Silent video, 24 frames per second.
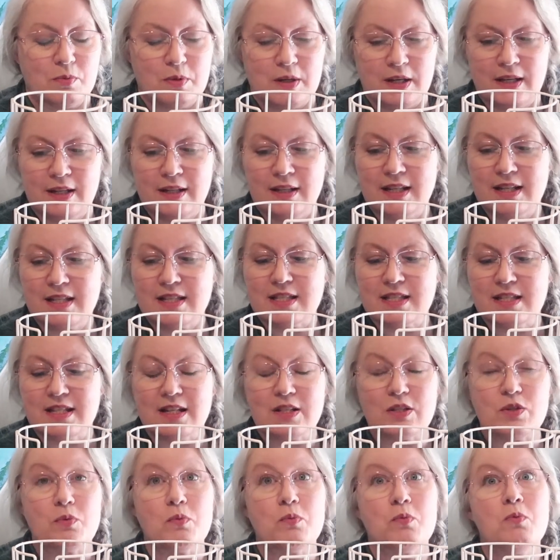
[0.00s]
one, it
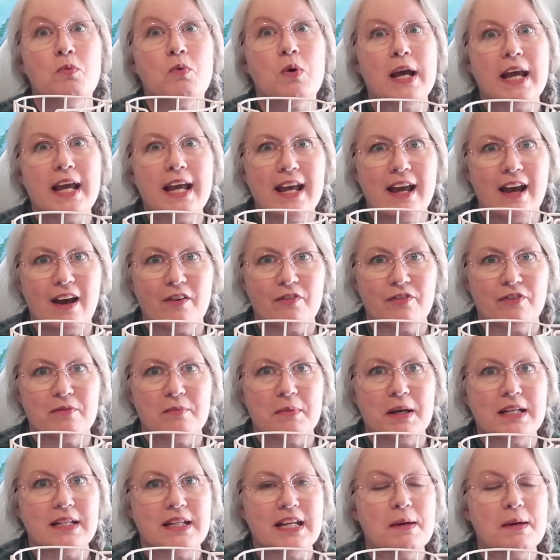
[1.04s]
sticks way out from my